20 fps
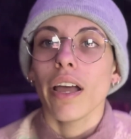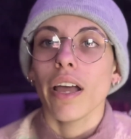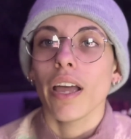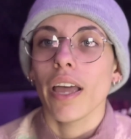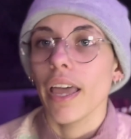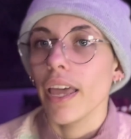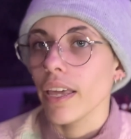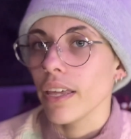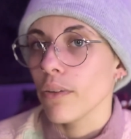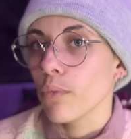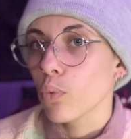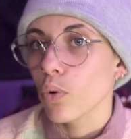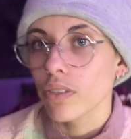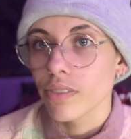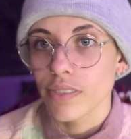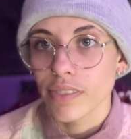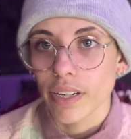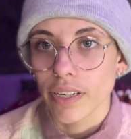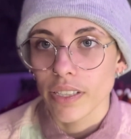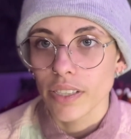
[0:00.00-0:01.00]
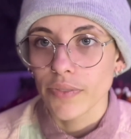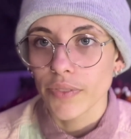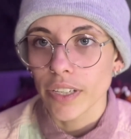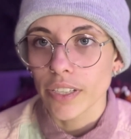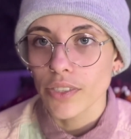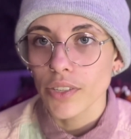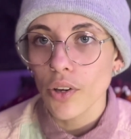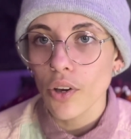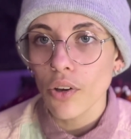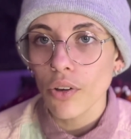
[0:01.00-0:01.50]
a one size fits
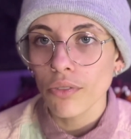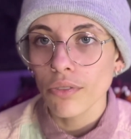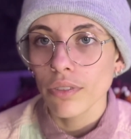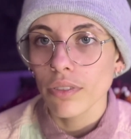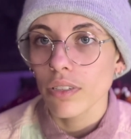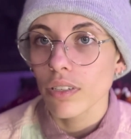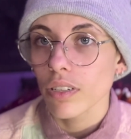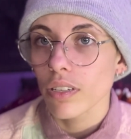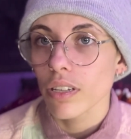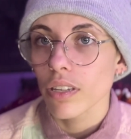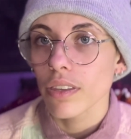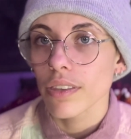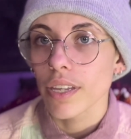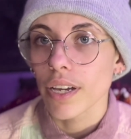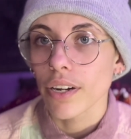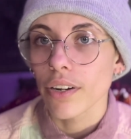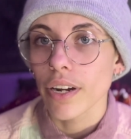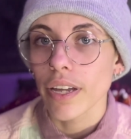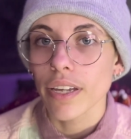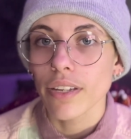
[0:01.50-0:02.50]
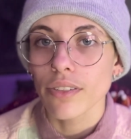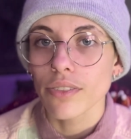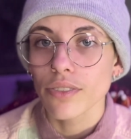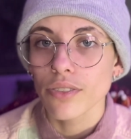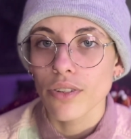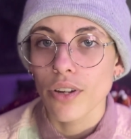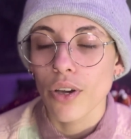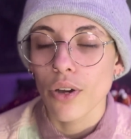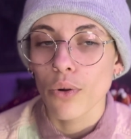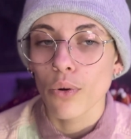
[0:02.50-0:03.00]
all. There is
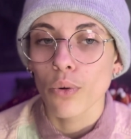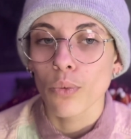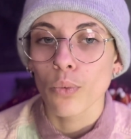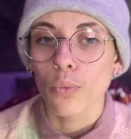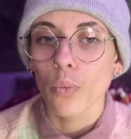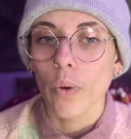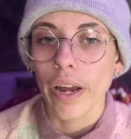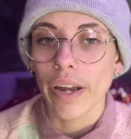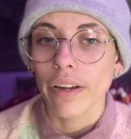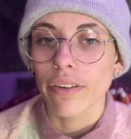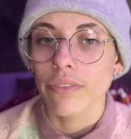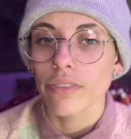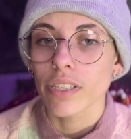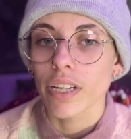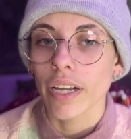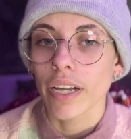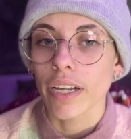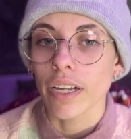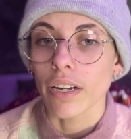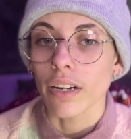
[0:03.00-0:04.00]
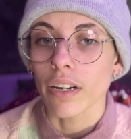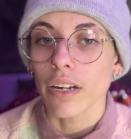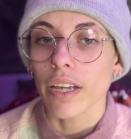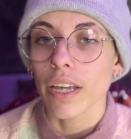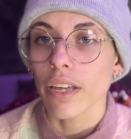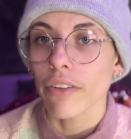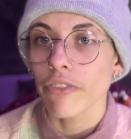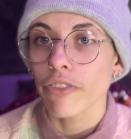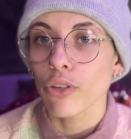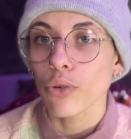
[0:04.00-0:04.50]
no way of saying,
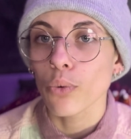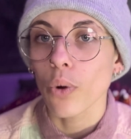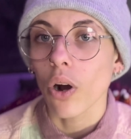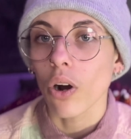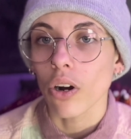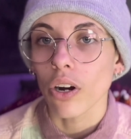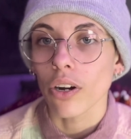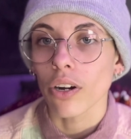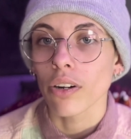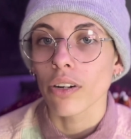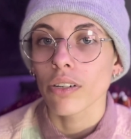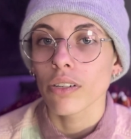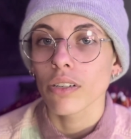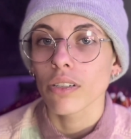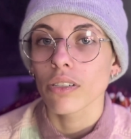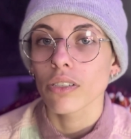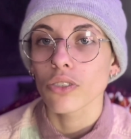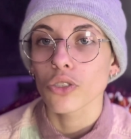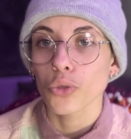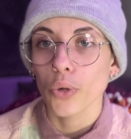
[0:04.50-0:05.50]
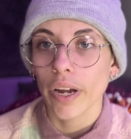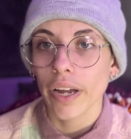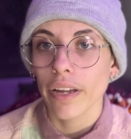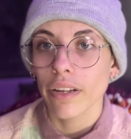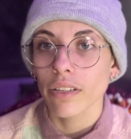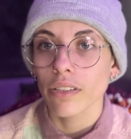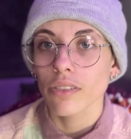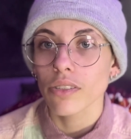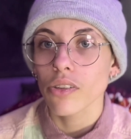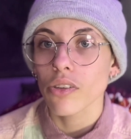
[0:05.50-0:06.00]
if you are
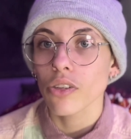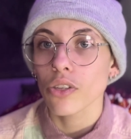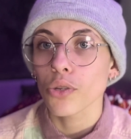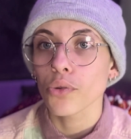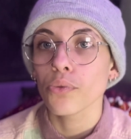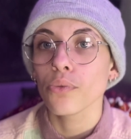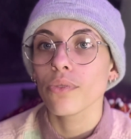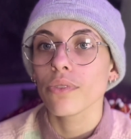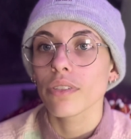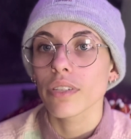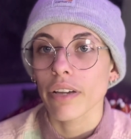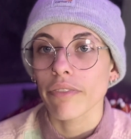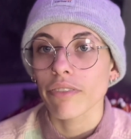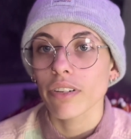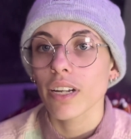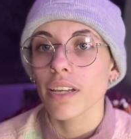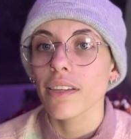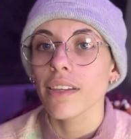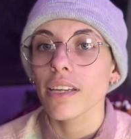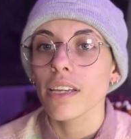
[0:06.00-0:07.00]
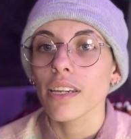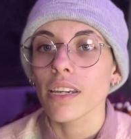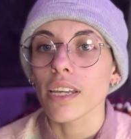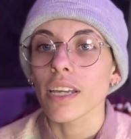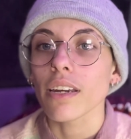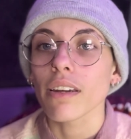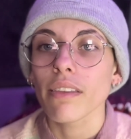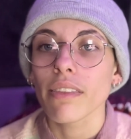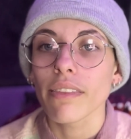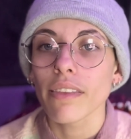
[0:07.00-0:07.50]
trans, you definitely
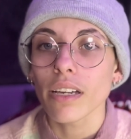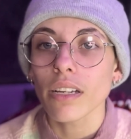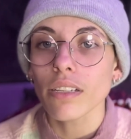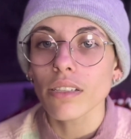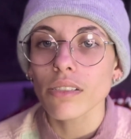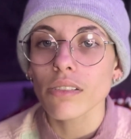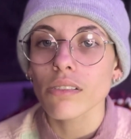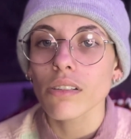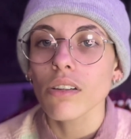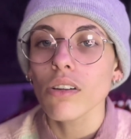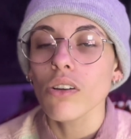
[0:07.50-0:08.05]
need this,